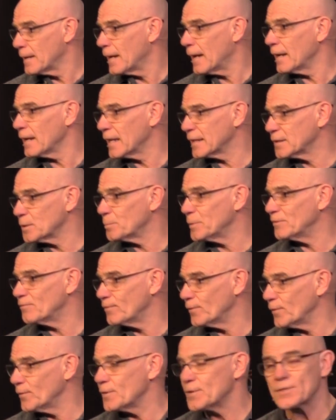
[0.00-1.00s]
I like to be
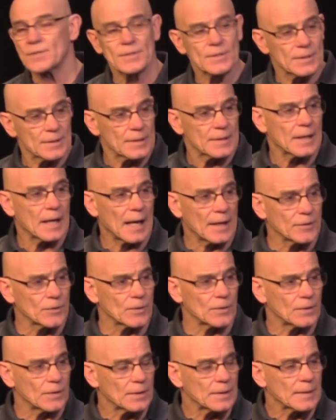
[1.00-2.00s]
first. I
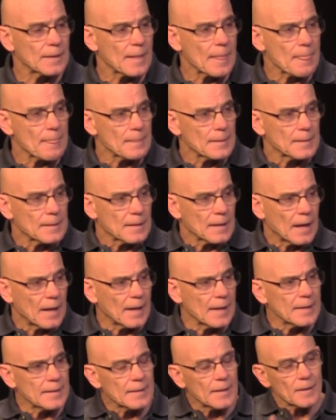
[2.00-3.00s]
do.
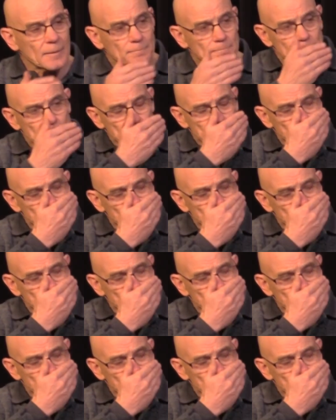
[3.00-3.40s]
I, uh,